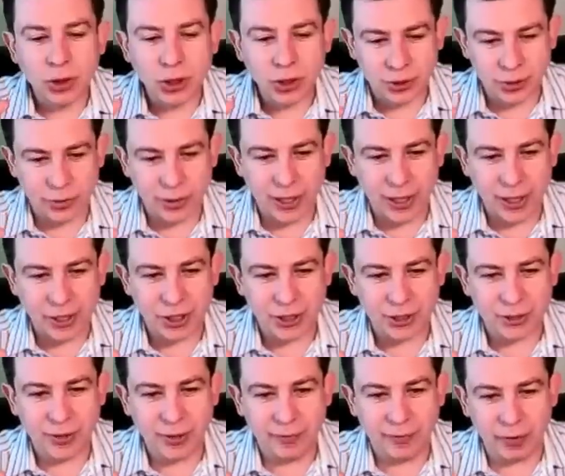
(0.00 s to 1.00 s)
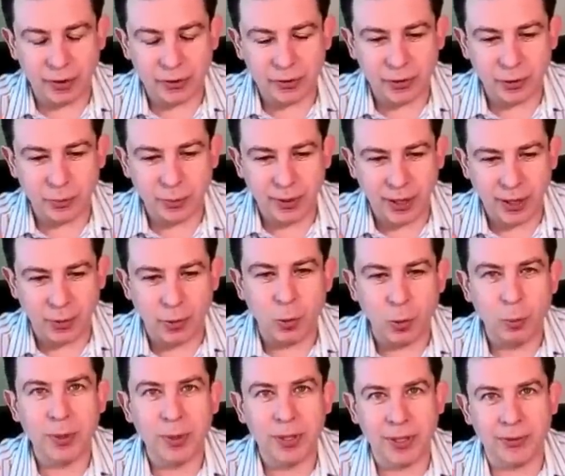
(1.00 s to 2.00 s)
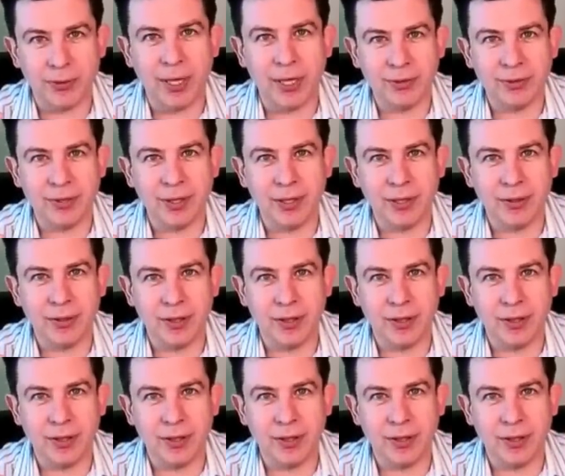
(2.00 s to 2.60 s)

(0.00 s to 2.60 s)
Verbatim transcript: interactions have a lot to do with how open their eyes are.